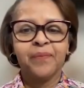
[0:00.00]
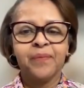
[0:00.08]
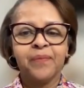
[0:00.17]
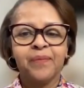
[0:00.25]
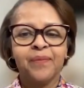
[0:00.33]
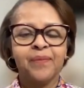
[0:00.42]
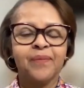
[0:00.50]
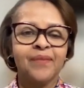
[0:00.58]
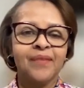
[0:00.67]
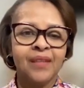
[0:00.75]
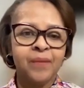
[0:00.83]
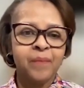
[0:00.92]

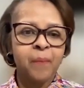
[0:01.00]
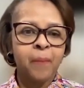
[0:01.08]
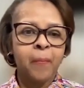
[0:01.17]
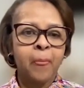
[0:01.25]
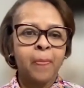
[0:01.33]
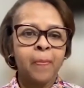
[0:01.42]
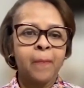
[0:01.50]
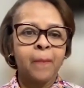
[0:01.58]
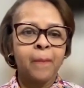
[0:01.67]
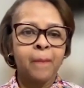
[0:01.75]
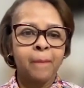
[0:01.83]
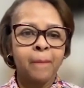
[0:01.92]

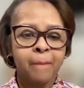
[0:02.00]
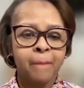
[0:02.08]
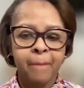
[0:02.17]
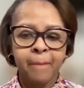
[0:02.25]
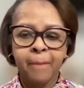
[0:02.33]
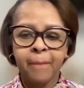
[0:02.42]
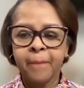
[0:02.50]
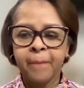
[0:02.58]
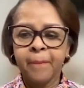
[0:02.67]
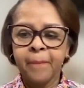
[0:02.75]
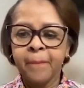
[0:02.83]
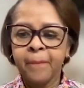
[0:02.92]

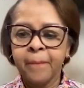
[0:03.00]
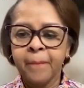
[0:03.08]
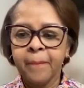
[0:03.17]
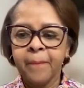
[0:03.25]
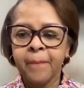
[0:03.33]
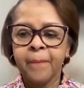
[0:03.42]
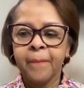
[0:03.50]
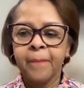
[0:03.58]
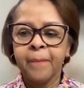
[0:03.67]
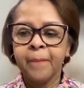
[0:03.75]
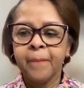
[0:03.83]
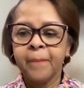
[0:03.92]

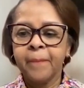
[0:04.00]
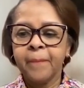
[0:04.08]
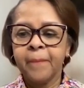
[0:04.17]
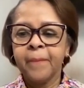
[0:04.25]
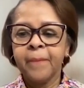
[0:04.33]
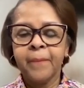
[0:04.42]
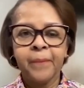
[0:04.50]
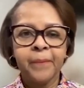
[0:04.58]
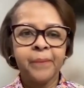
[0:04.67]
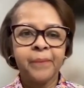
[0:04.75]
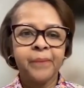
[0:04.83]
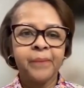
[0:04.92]

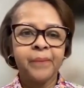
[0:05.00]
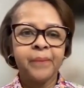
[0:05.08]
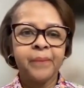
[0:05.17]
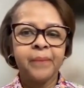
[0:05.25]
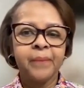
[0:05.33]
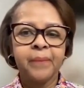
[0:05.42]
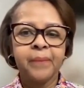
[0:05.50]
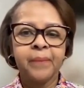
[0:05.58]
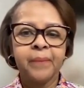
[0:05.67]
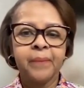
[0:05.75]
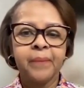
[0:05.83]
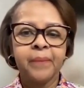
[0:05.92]

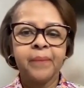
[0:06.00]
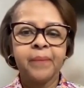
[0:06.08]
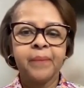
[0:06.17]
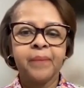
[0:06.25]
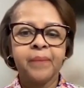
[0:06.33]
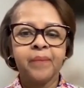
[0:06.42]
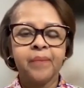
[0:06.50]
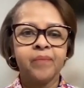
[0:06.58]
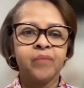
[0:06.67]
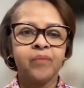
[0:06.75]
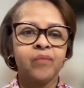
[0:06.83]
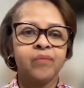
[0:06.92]

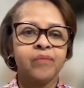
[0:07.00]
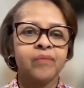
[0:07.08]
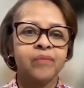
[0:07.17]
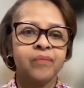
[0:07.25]
This person isn't speaking.